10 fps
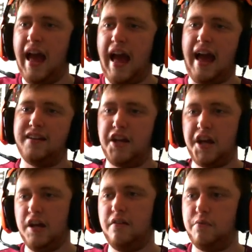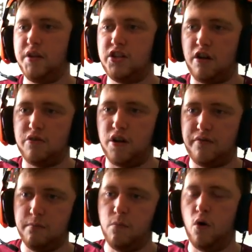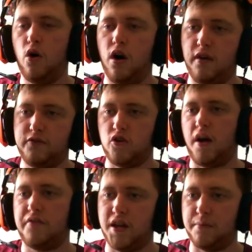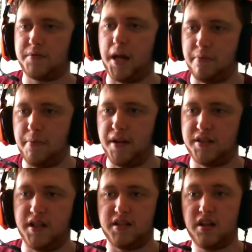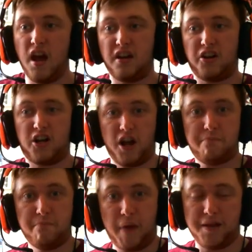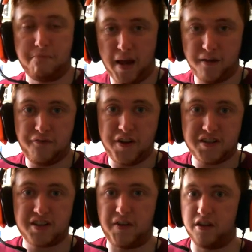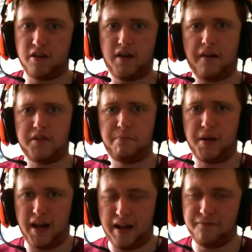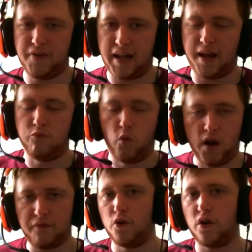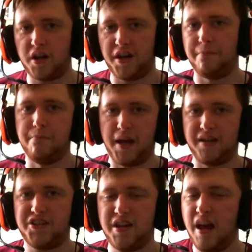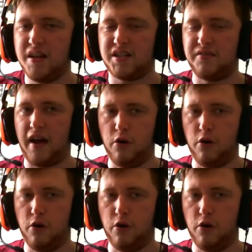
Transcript: and here we showed off more of Drive Club's capabilities. Clubmate benefits, so that you don't have to be in the game with your clubmates, so that